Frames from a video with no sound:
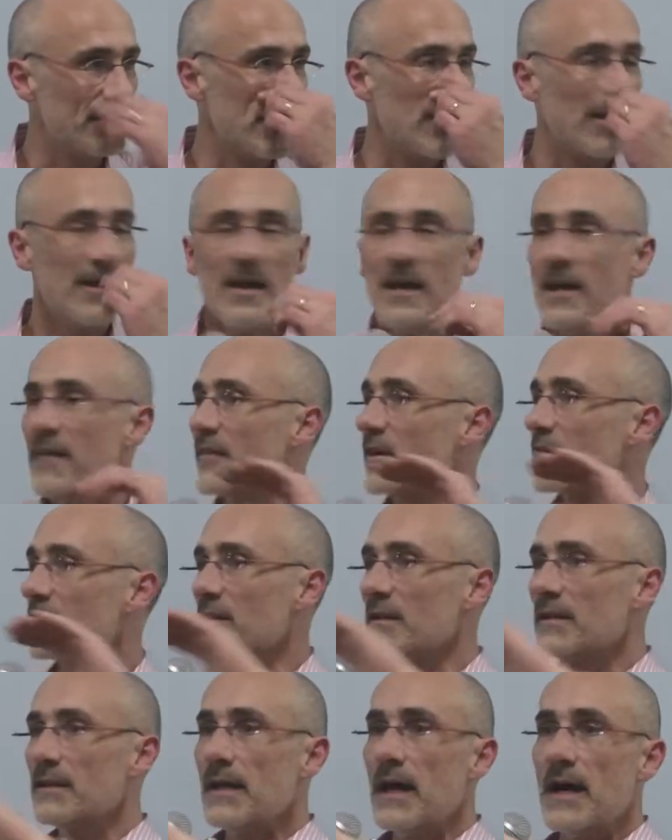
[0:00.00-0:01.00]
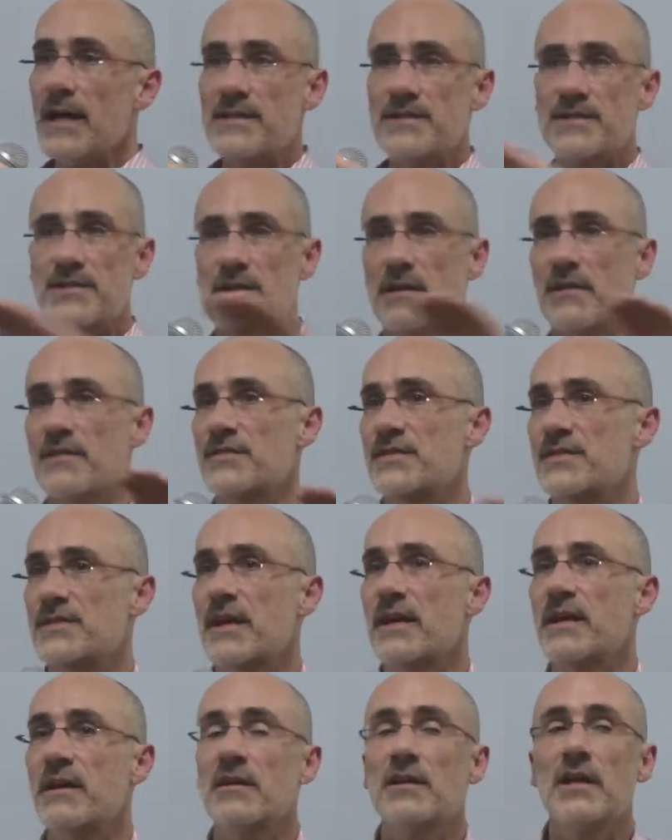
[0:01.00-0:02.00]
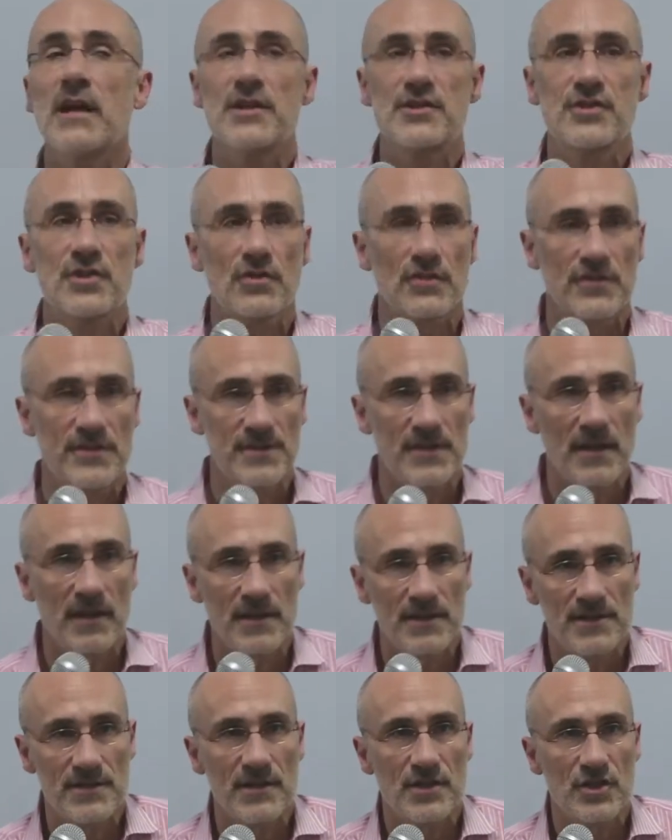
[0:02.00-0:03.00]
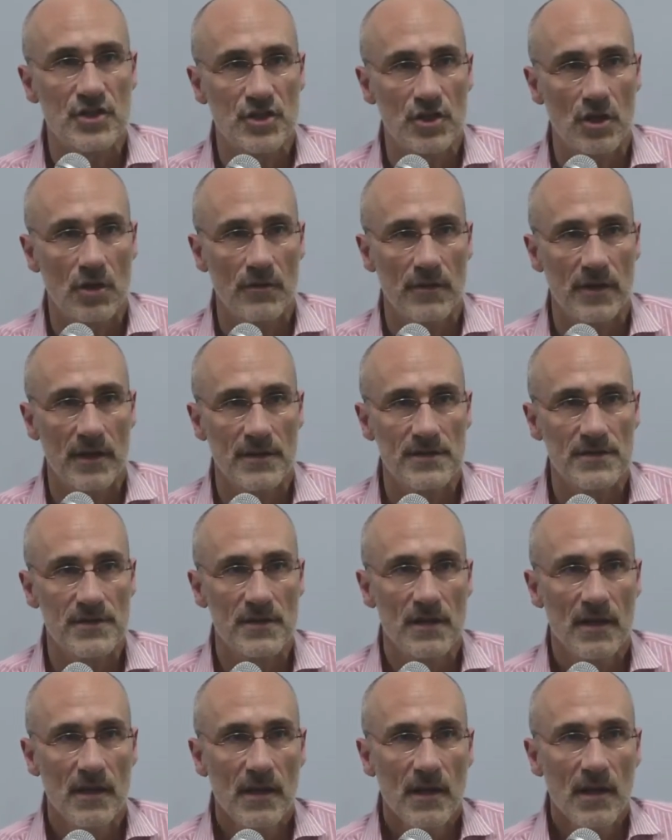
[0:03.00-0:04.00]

Now, there are lots of psychological studies that show this,